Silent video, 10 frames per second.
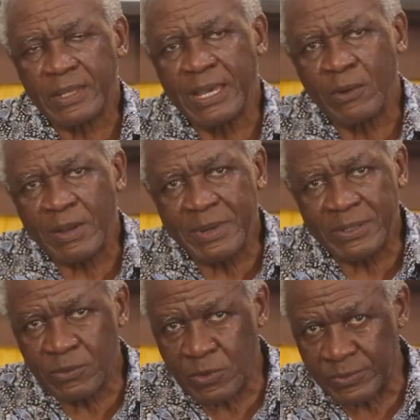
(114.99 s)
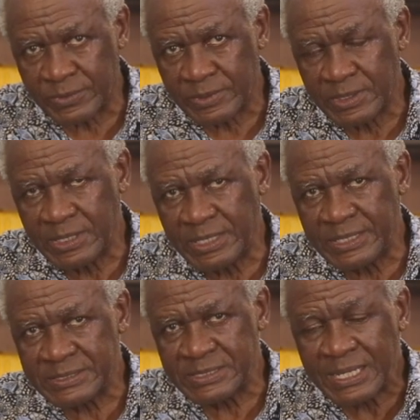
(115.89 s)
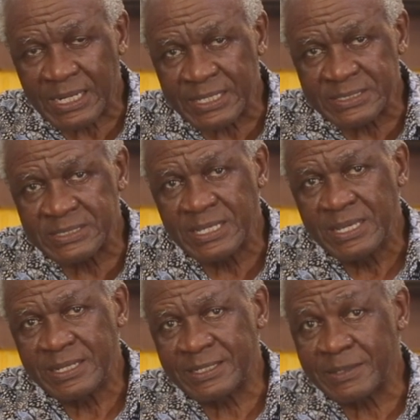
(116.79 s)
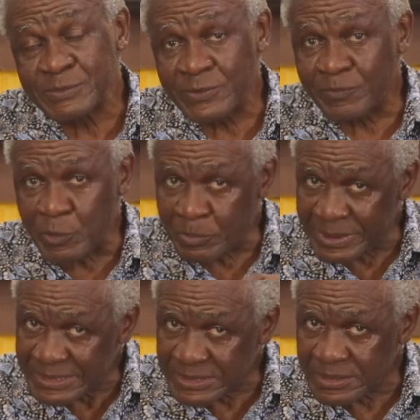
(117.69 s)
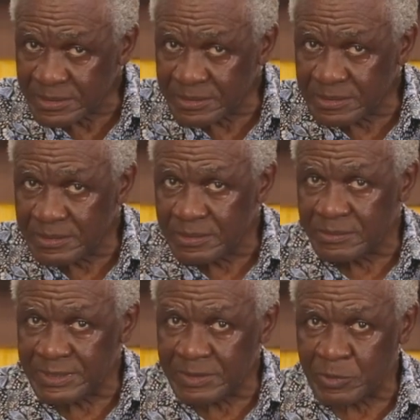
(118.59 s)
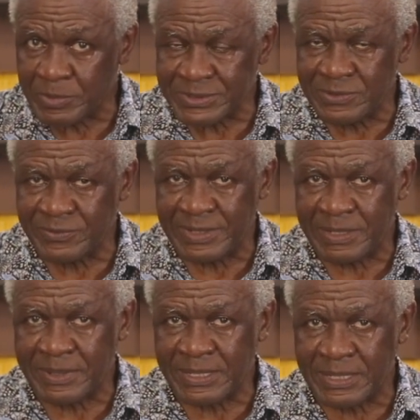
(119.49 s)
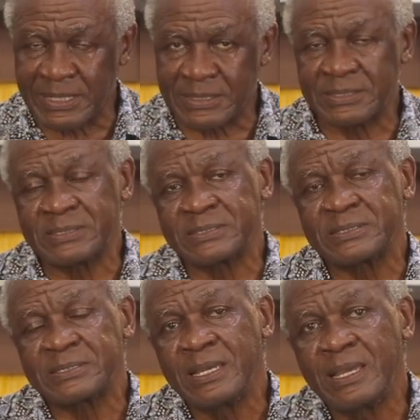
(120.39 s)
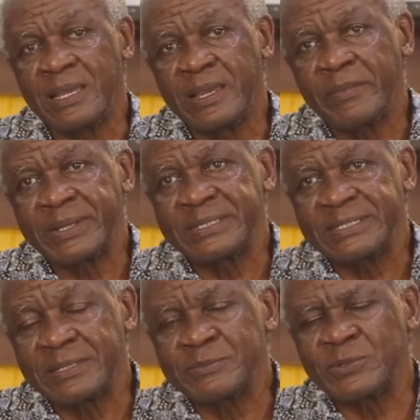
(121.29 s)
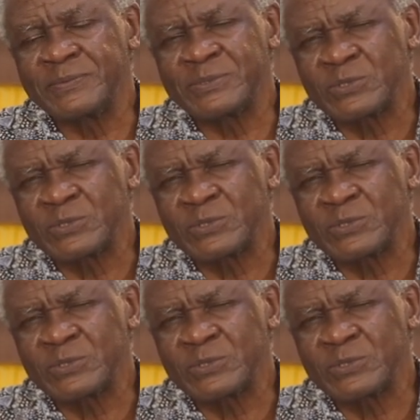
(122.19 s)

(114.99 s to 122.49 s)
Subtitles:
Now, urban growth is realized in terms of population, when the population of an urban area increases, but in terms of